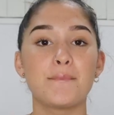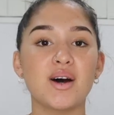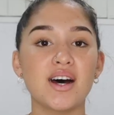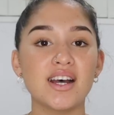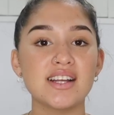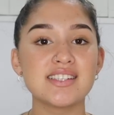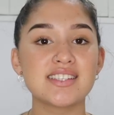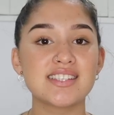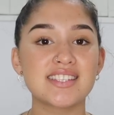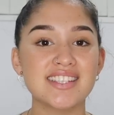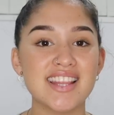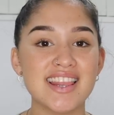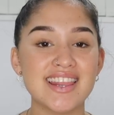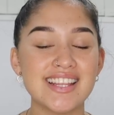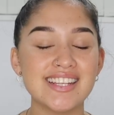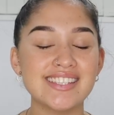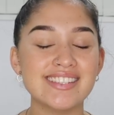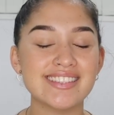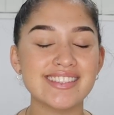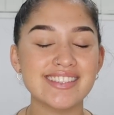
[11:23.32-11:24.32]
But
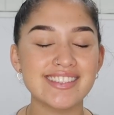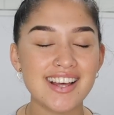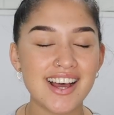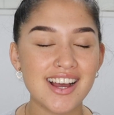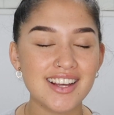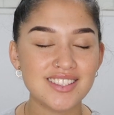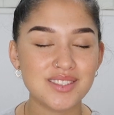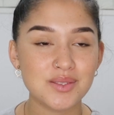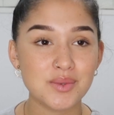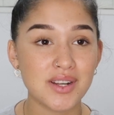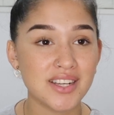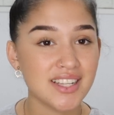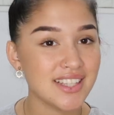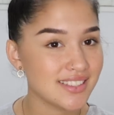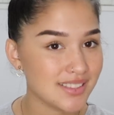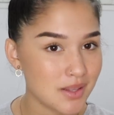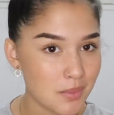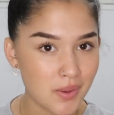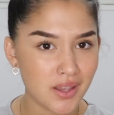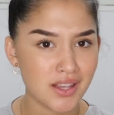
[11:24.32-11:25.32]
this last one
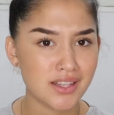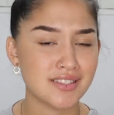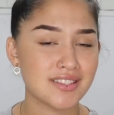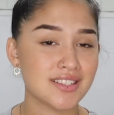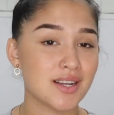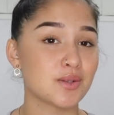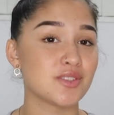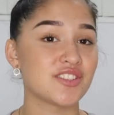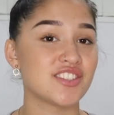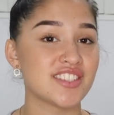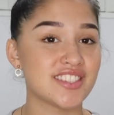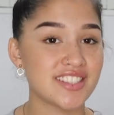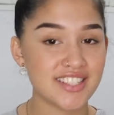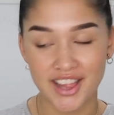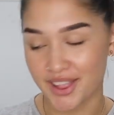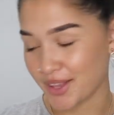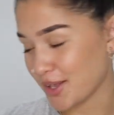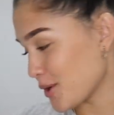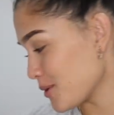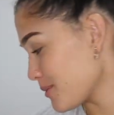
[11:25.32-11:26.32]
is the piece that I was just
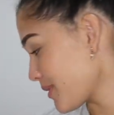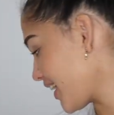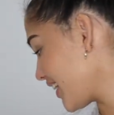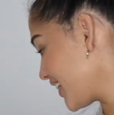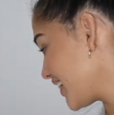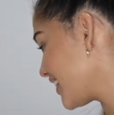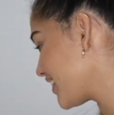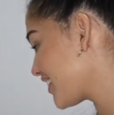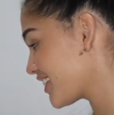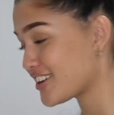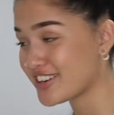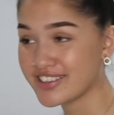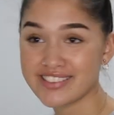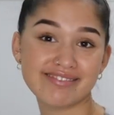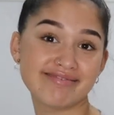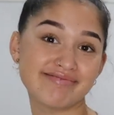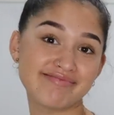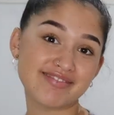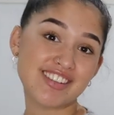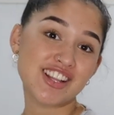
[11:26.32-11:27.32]
telling you about
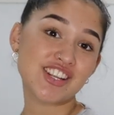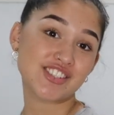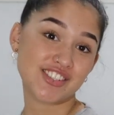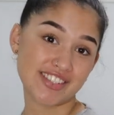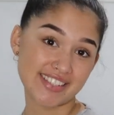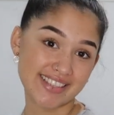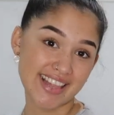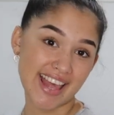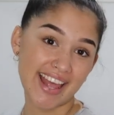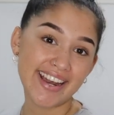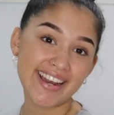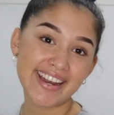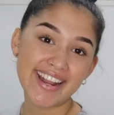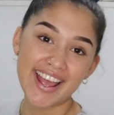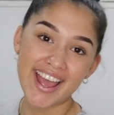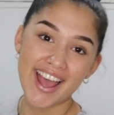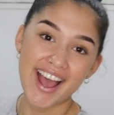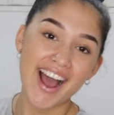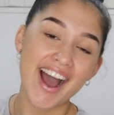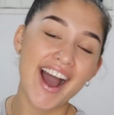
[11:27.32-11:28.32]
just then.
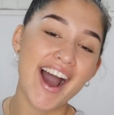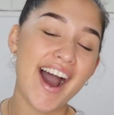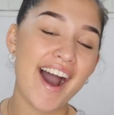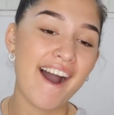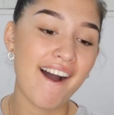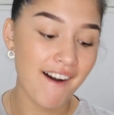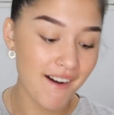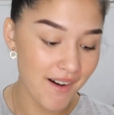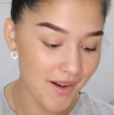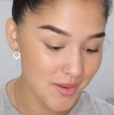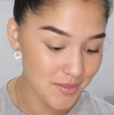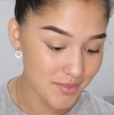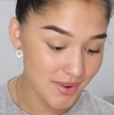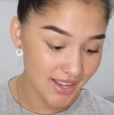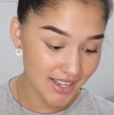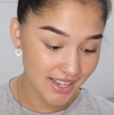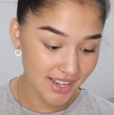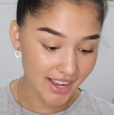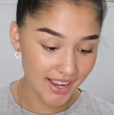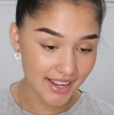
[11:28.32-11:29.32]

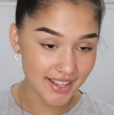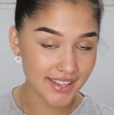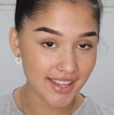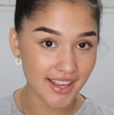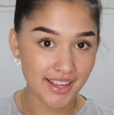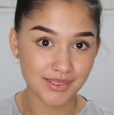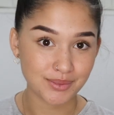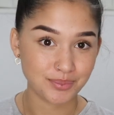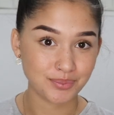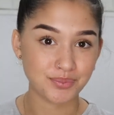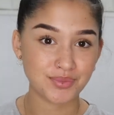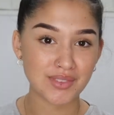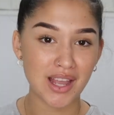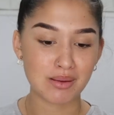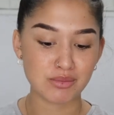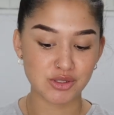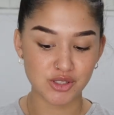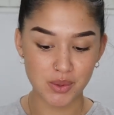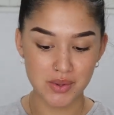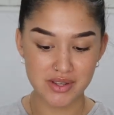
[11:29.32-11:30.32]
Yeah,
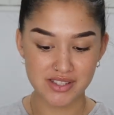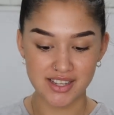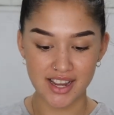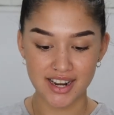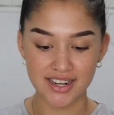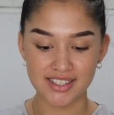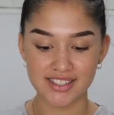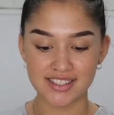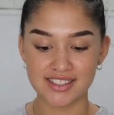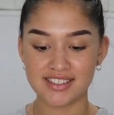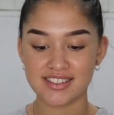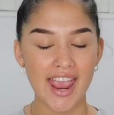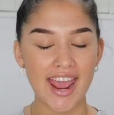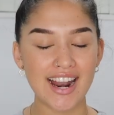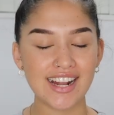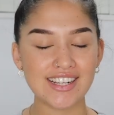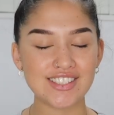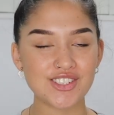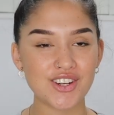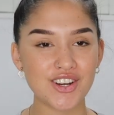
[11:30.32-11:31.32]
I'm so excited.
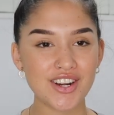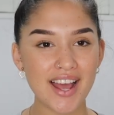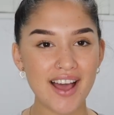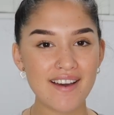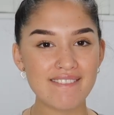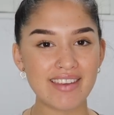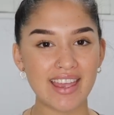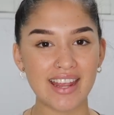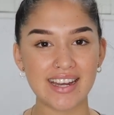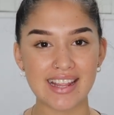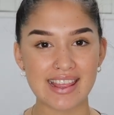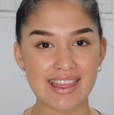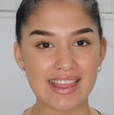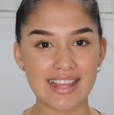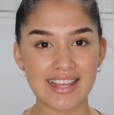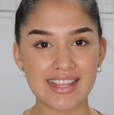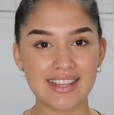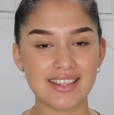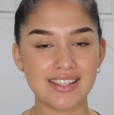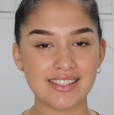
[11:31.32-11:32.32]
And I don't have
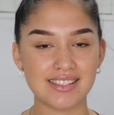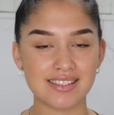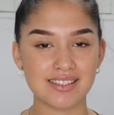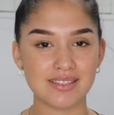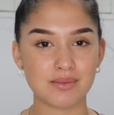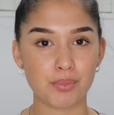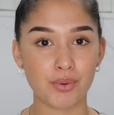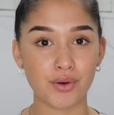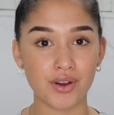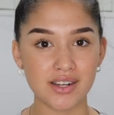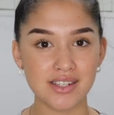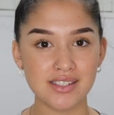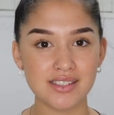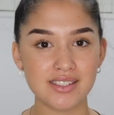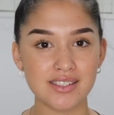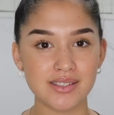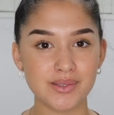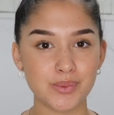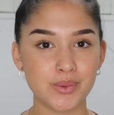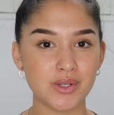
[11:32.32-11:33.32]
anything in this
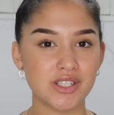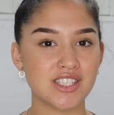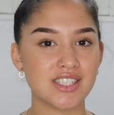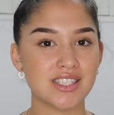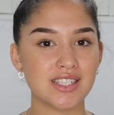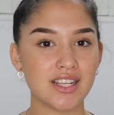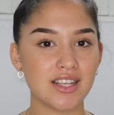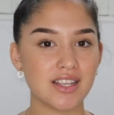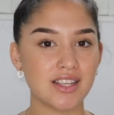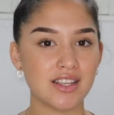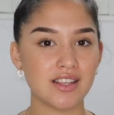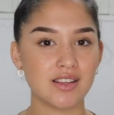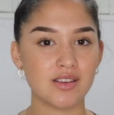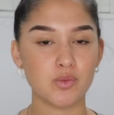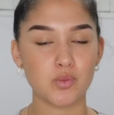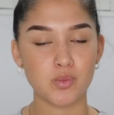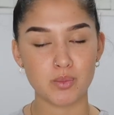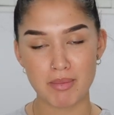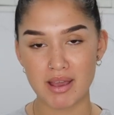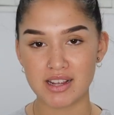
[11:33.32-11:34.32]
print, which
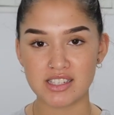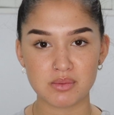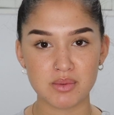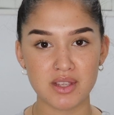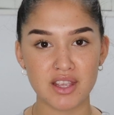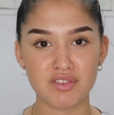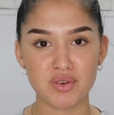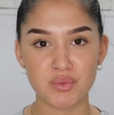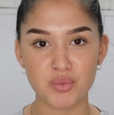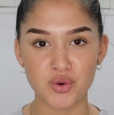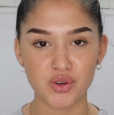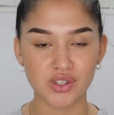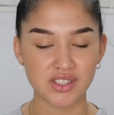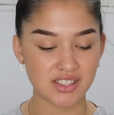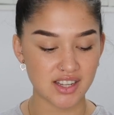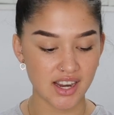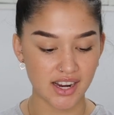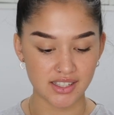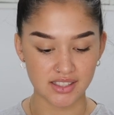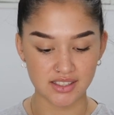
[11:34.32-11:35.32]
makes me even more
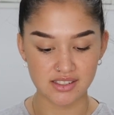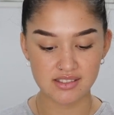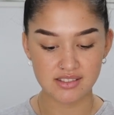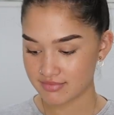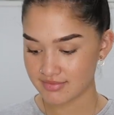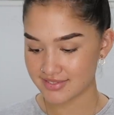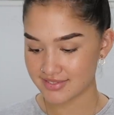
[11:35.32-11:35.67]
excited.